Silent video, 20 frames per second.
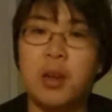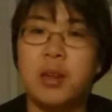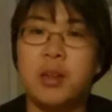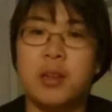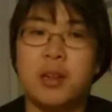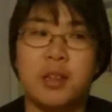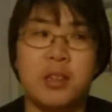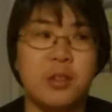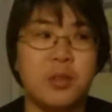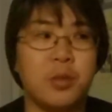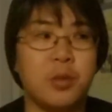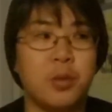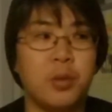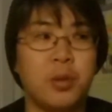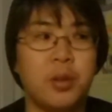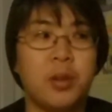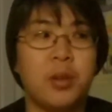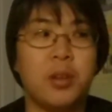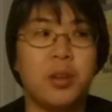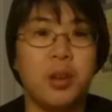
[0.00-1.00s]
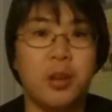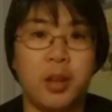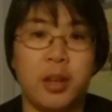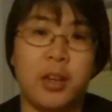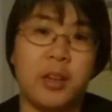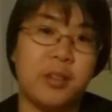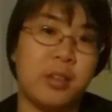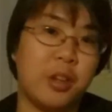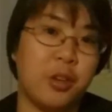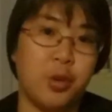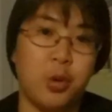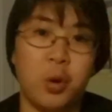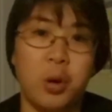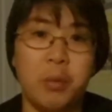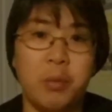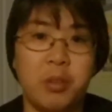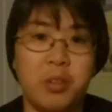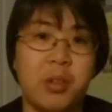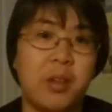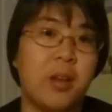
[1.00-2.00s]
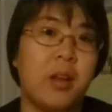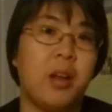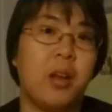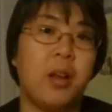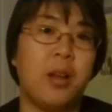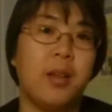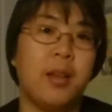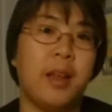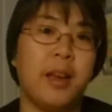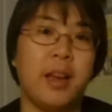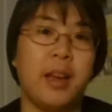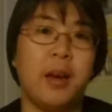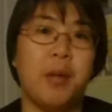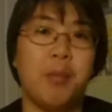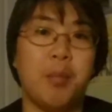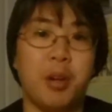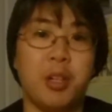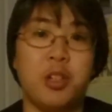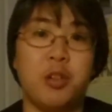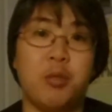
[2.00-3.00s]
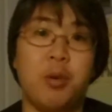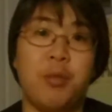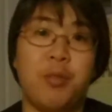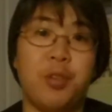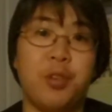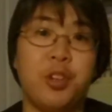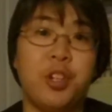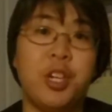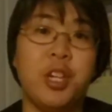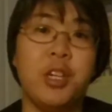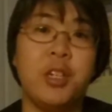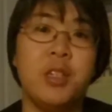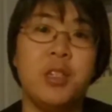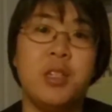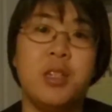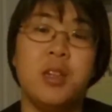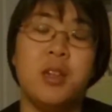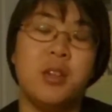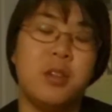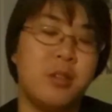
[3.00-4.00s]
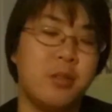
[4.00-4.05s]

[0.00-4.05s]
Because, like I said, Europe just let in a bunch of refugees,